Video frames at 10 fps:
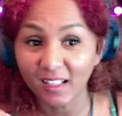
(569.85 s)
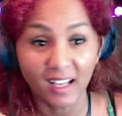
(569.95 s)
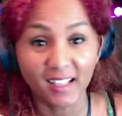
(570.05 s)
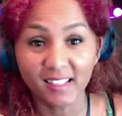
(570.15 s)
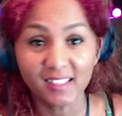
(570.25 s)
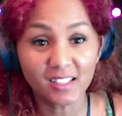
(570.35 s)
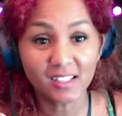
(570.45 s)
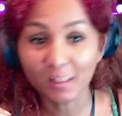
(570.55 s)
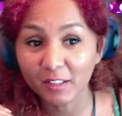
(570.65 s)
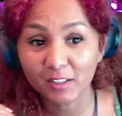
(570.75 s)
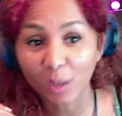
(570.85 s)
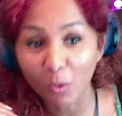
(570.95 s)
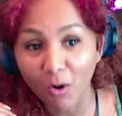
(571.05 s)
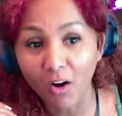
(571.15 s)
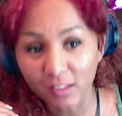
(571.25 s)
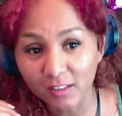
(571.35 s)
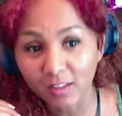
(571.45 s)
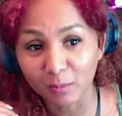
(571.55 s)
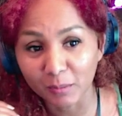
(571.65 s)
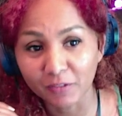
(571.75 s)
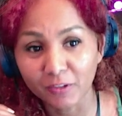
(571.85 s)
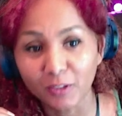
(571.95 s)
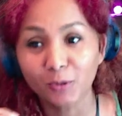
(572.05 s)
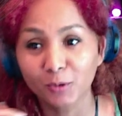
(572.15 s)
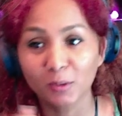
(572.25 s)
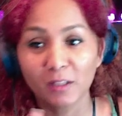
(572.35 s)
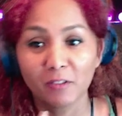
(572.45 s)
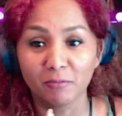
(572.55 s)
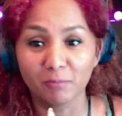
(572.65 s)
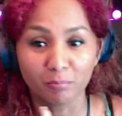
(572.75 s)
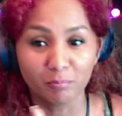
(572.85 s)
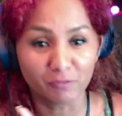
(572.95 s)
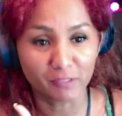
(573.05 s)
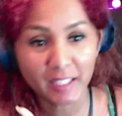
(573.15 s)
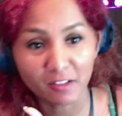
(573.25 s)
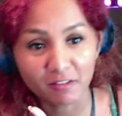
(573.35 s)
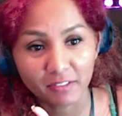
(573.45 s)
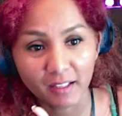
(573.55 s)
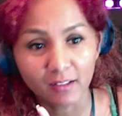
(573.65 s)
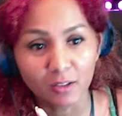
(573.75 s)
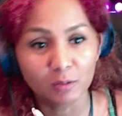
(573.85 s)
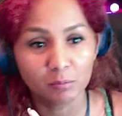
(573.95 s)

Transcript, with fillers: and it's gonna be so awesome if you do a freaking follow.